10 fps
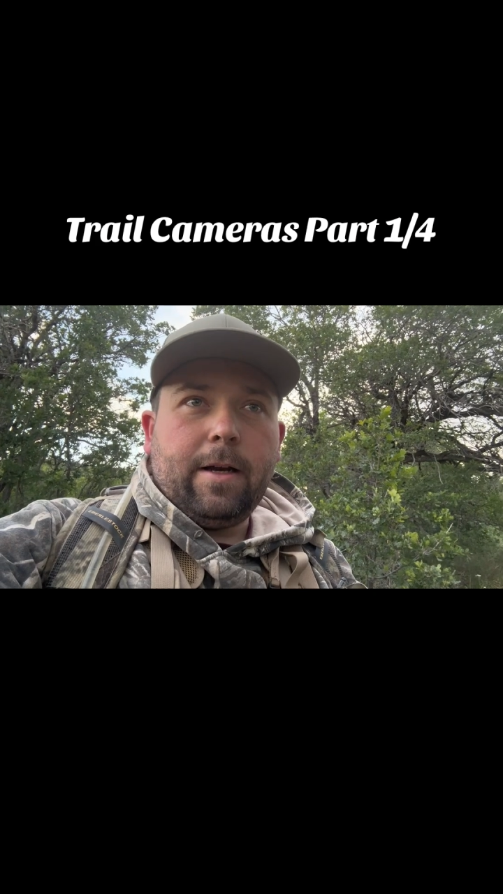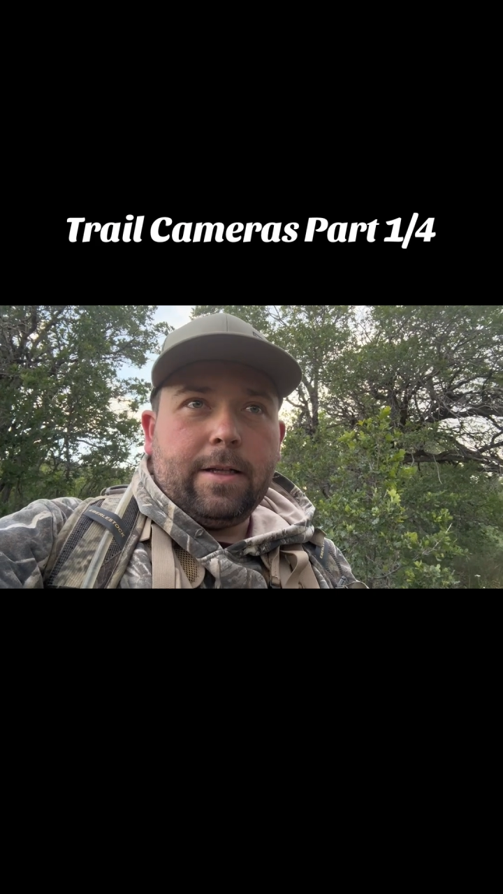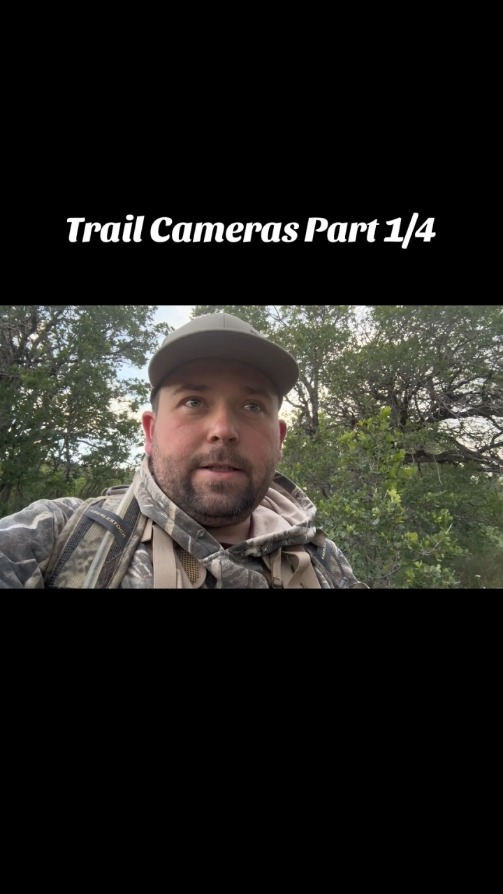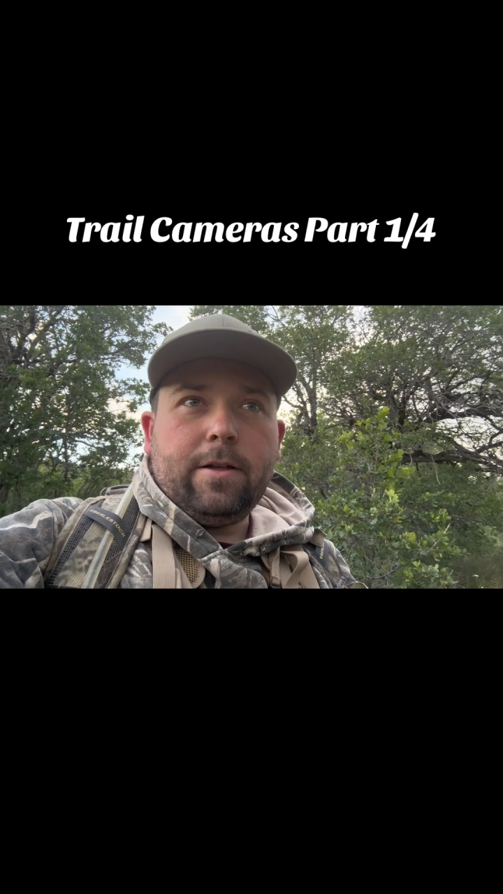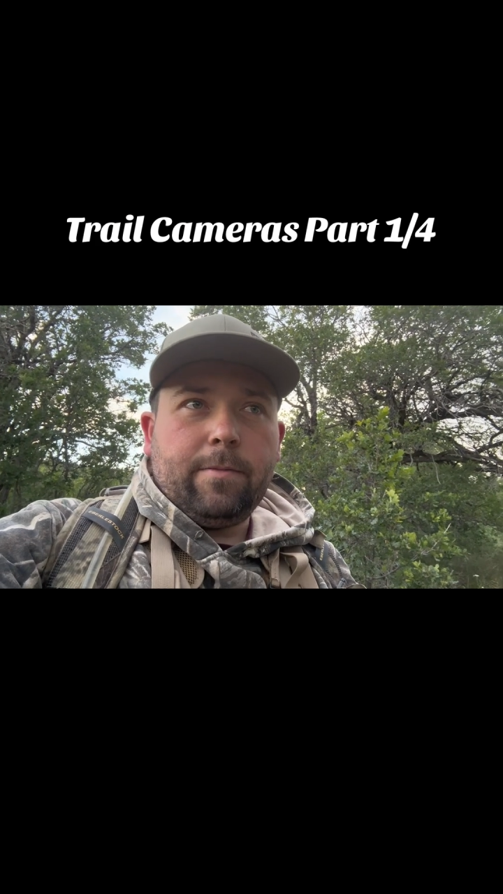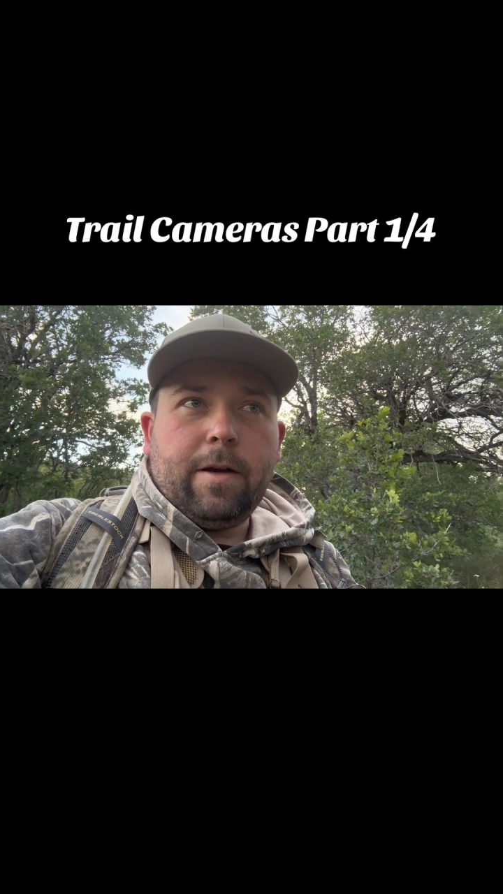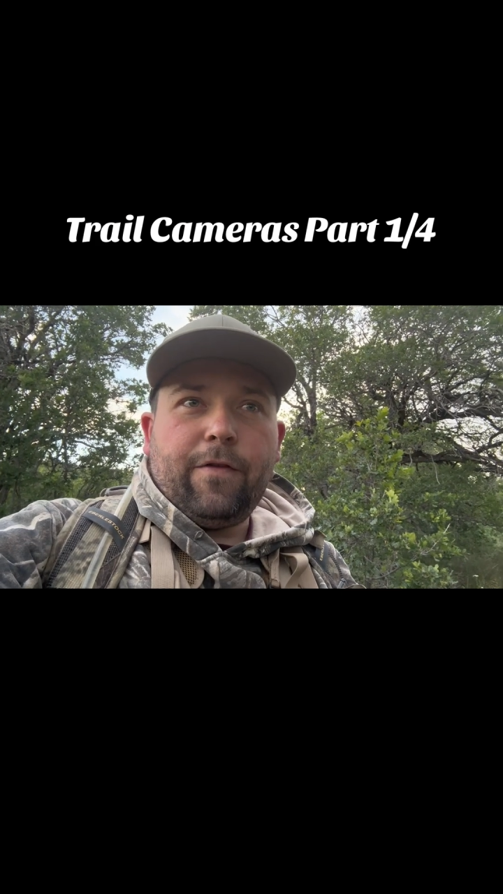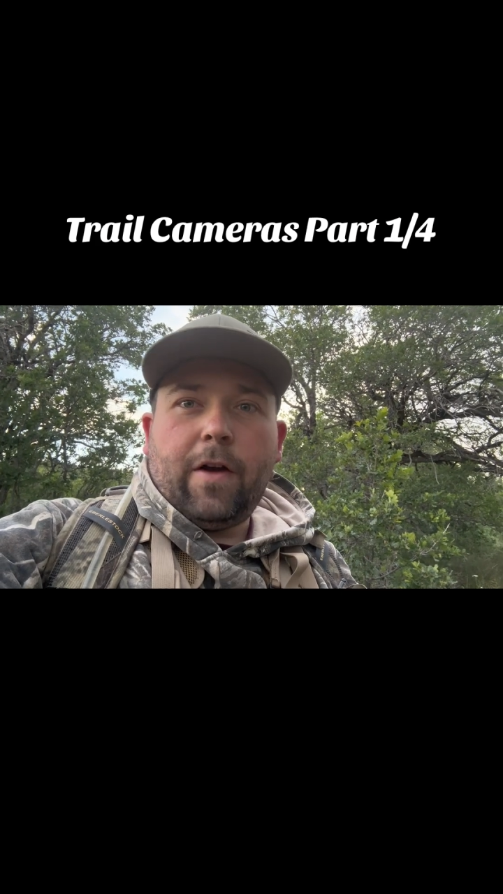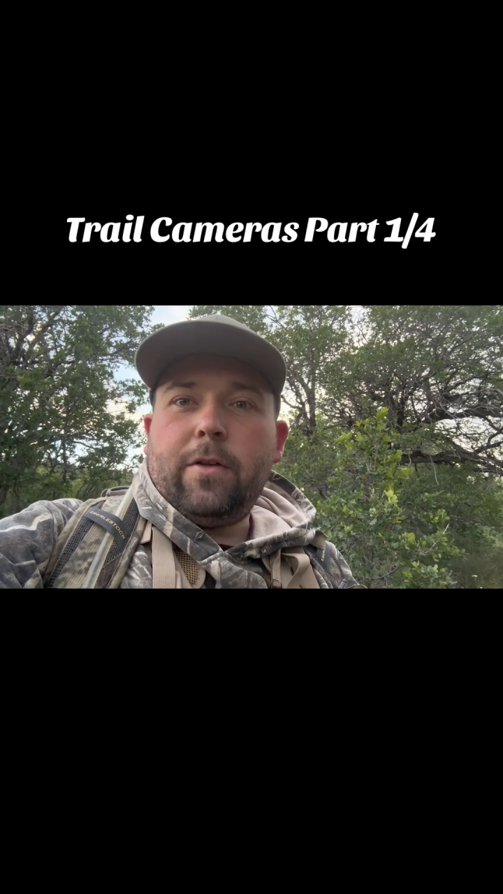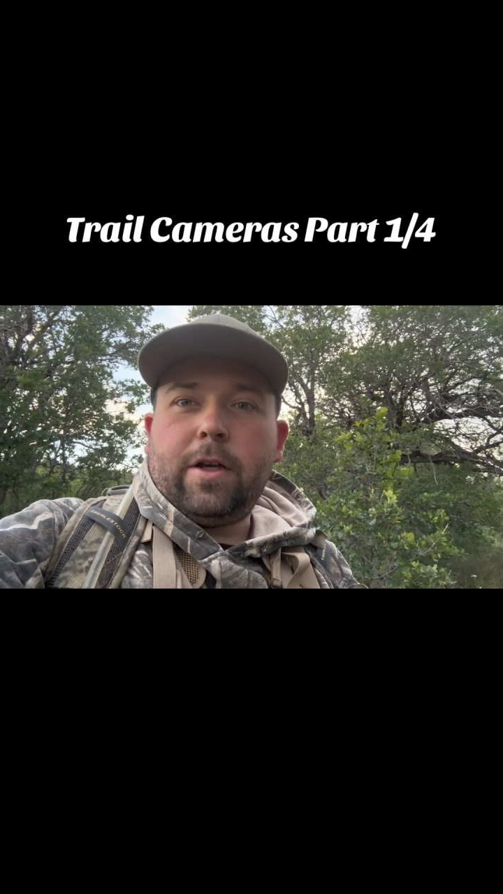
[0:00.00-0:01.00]
still a
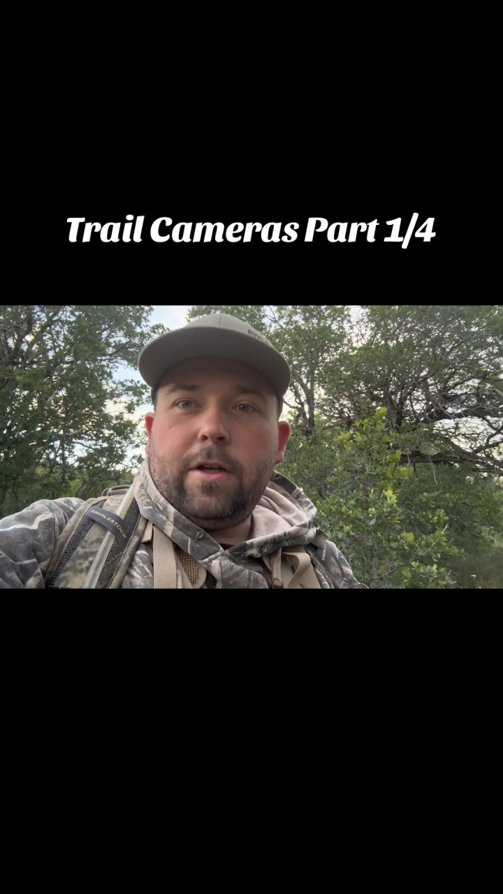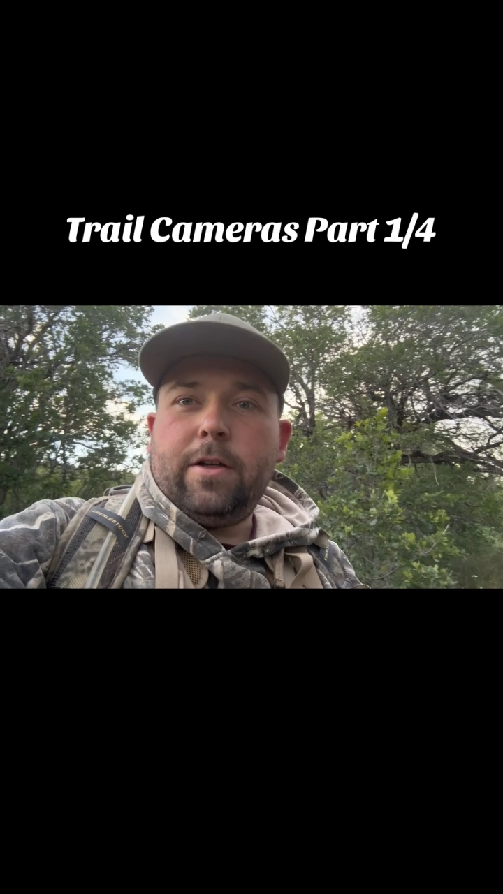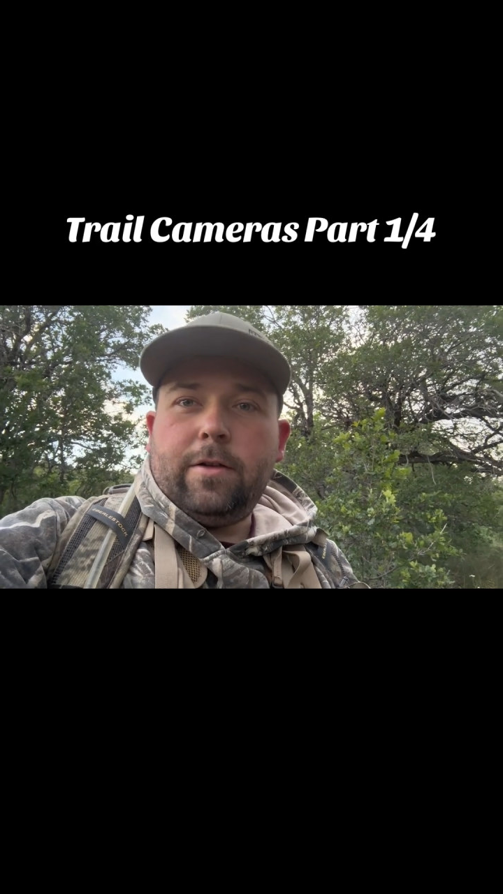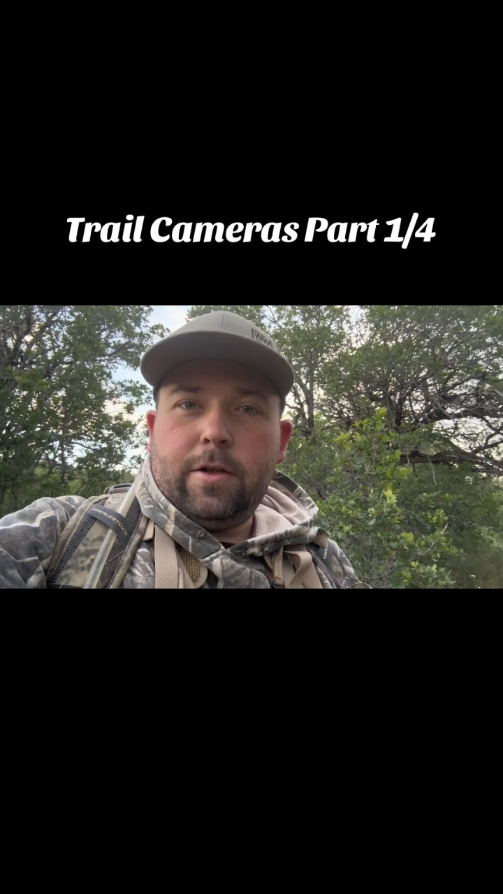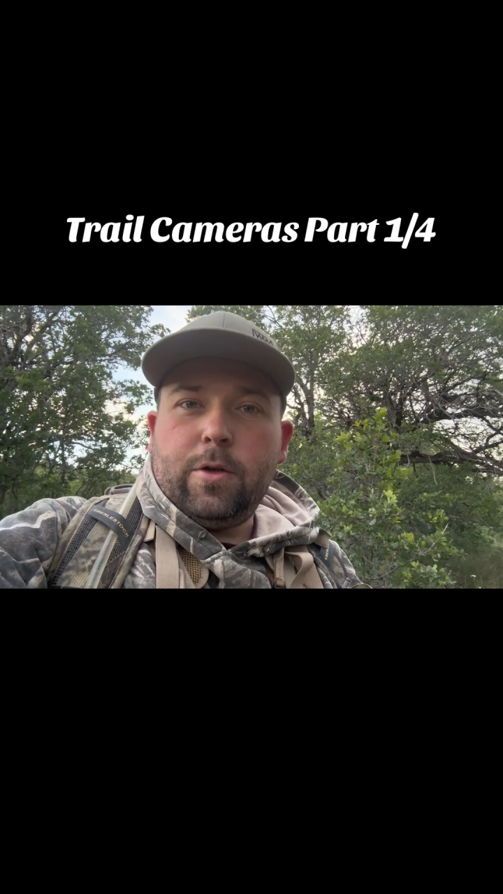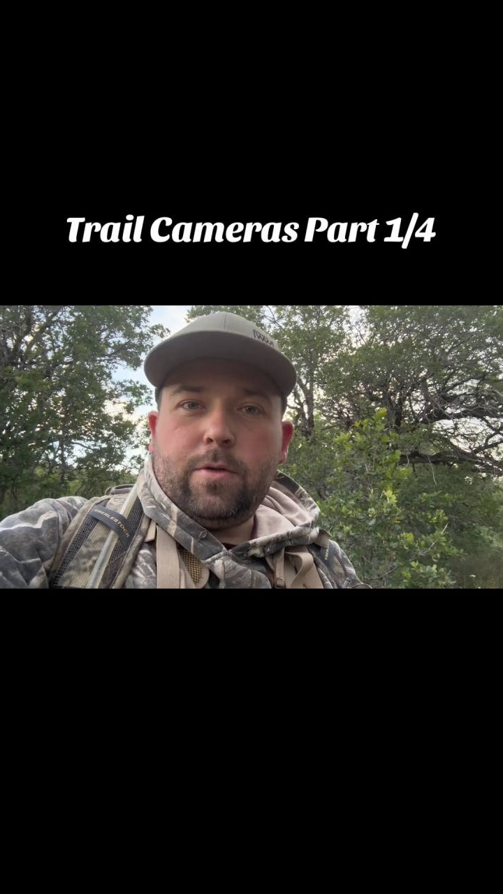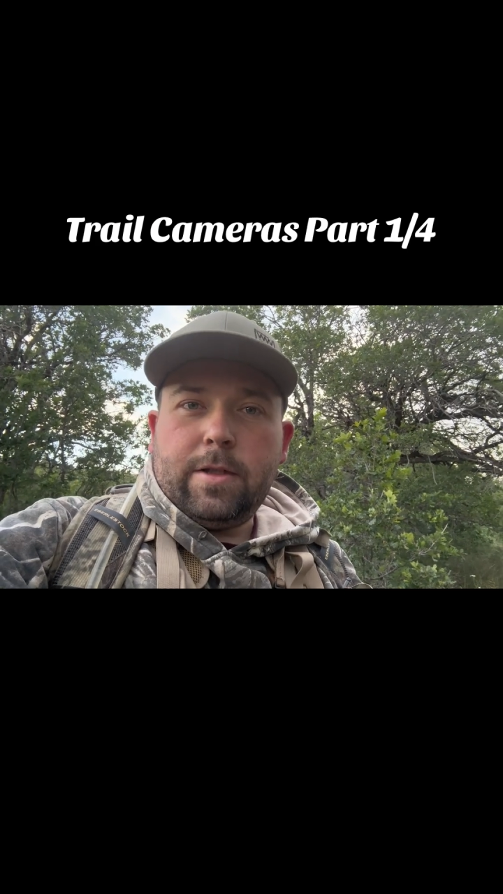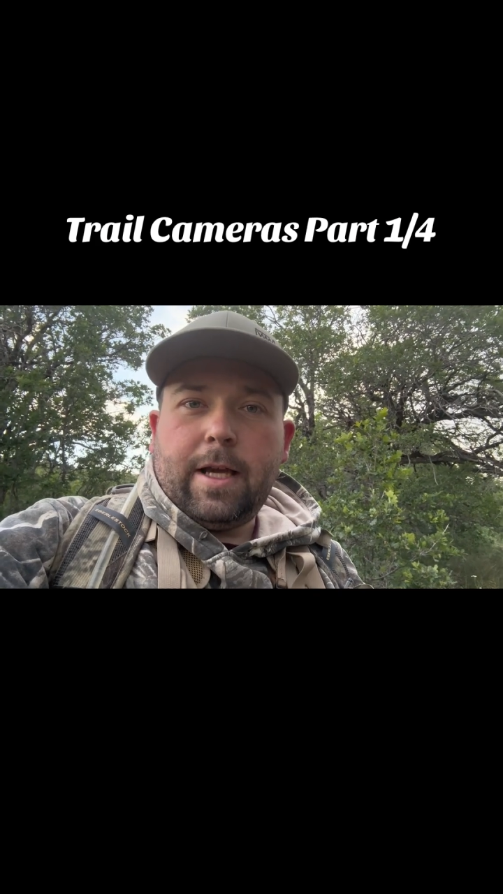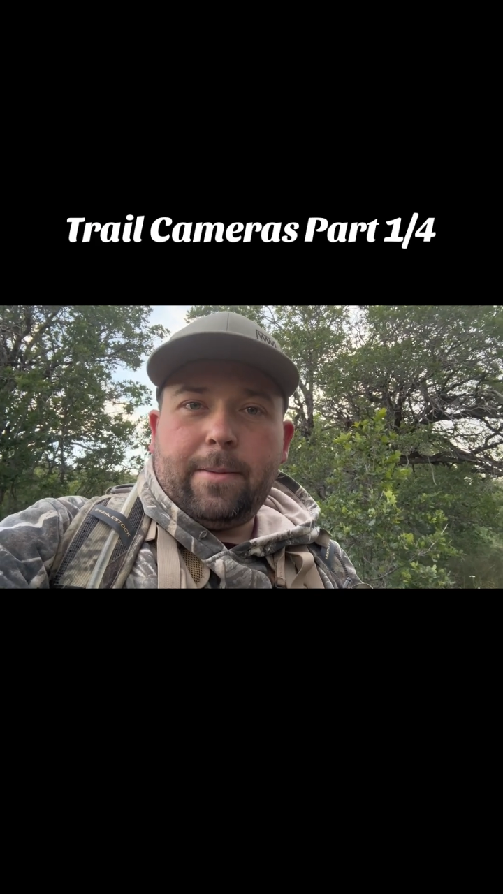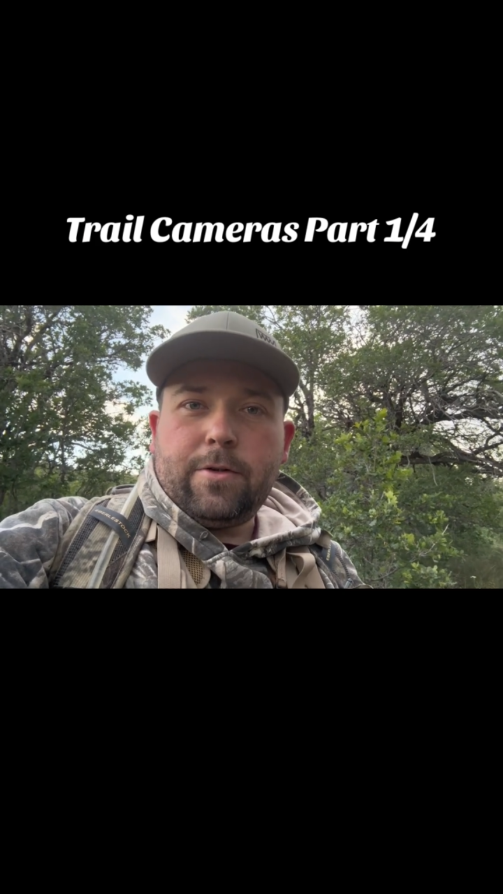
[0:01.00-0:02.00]
fairly good
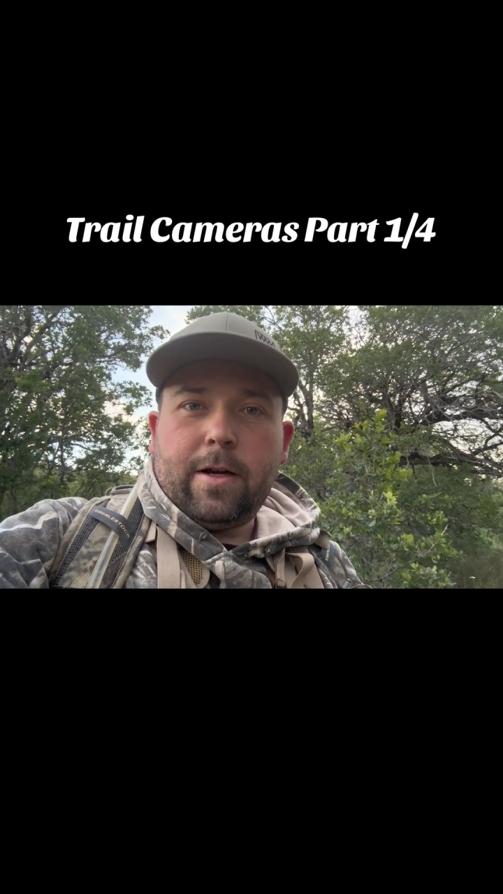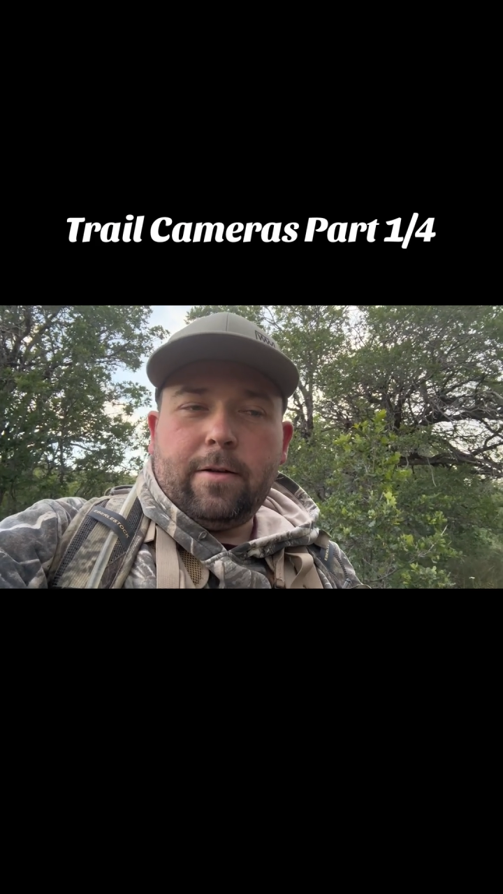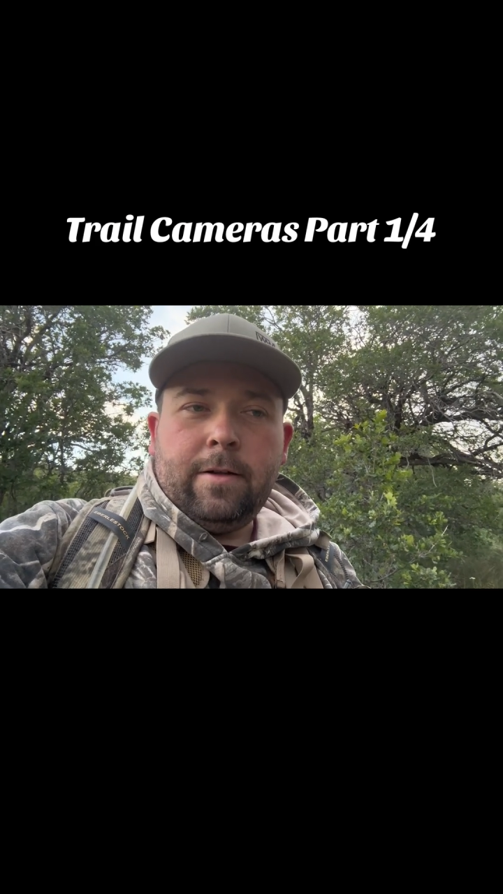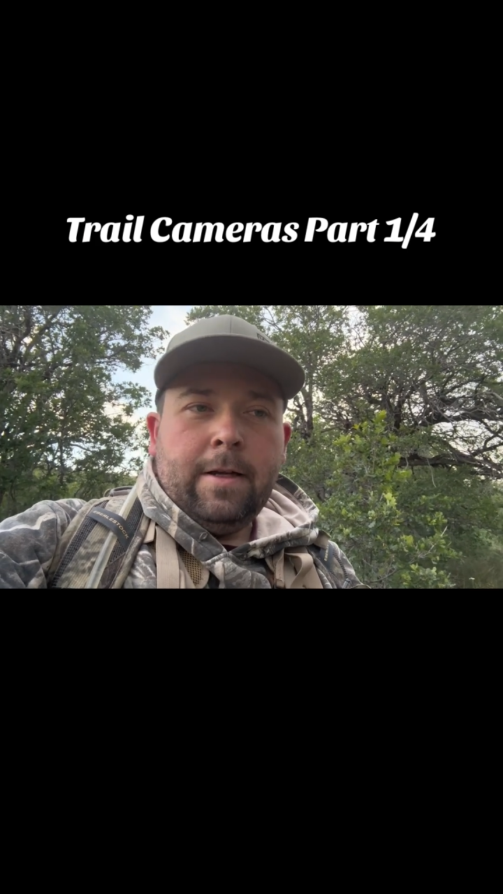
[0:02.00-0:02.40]
used game trail,